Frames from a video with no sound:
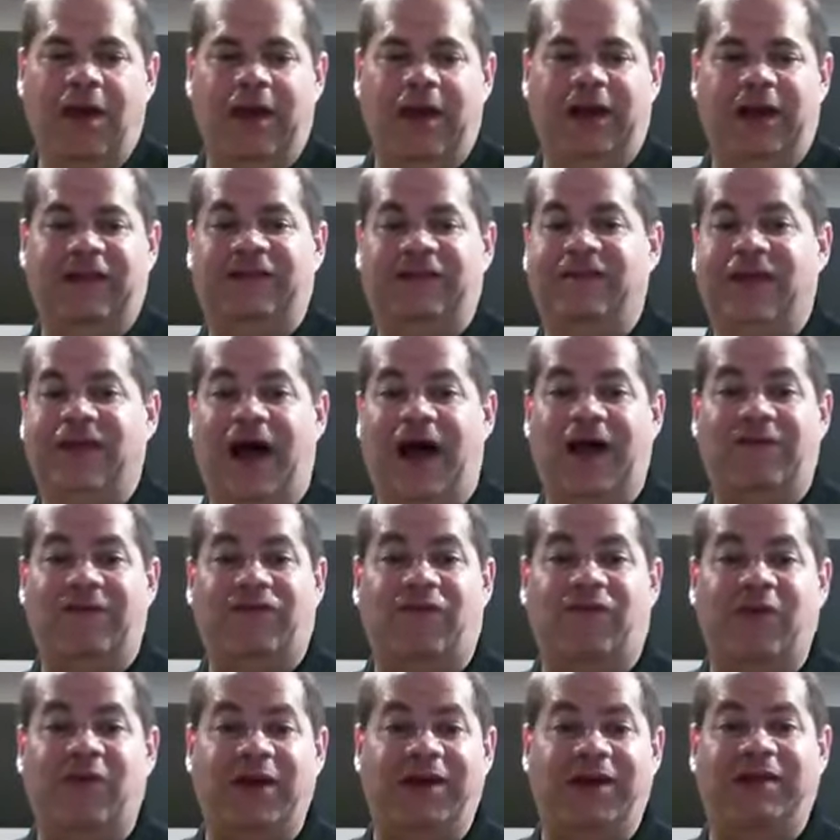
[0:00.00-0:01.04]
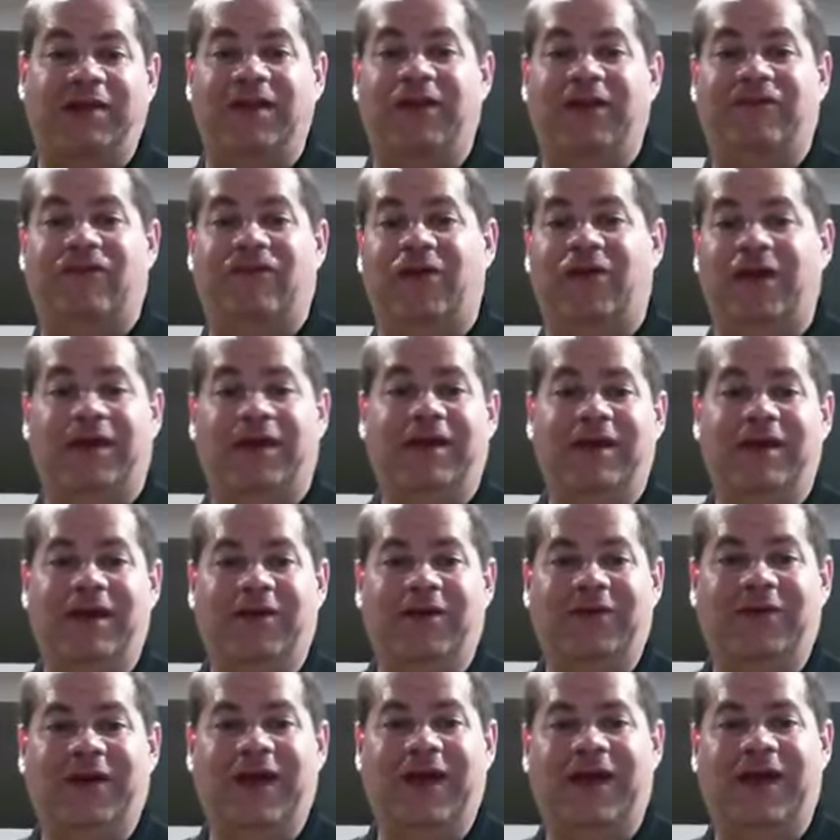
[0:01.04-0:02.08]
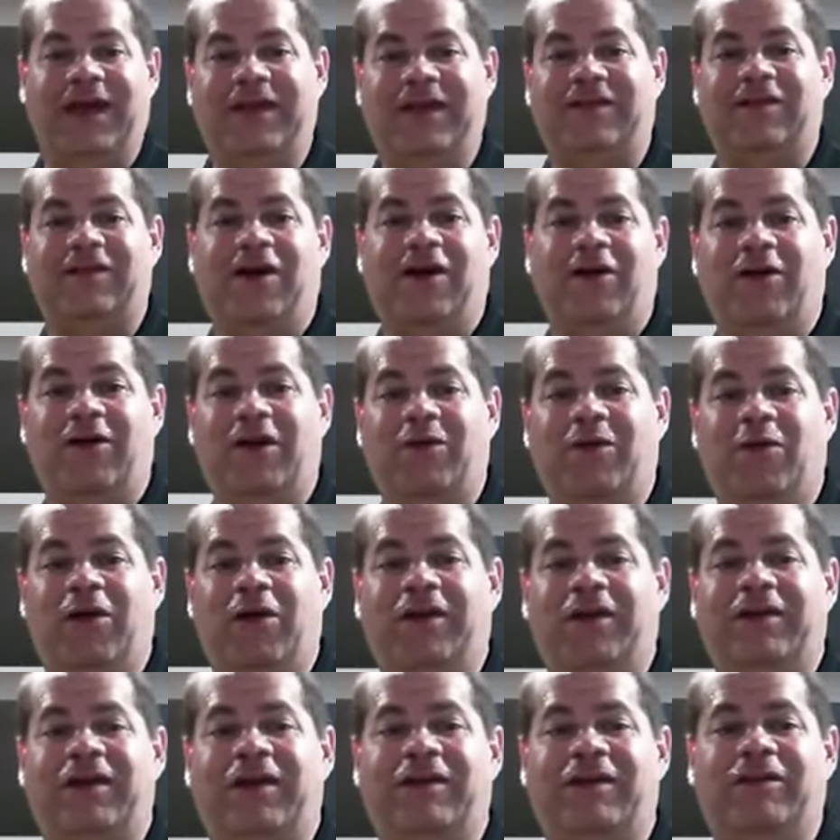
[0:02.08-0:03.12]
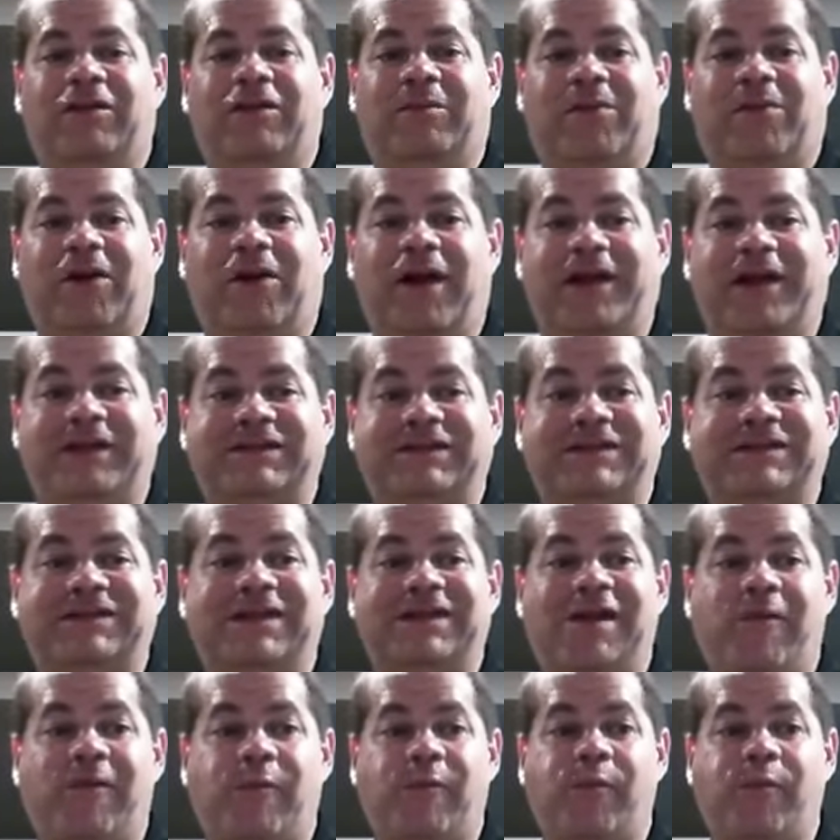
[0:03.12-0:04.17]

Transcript: And it's not free delivery, Okay, it's already worked into the price.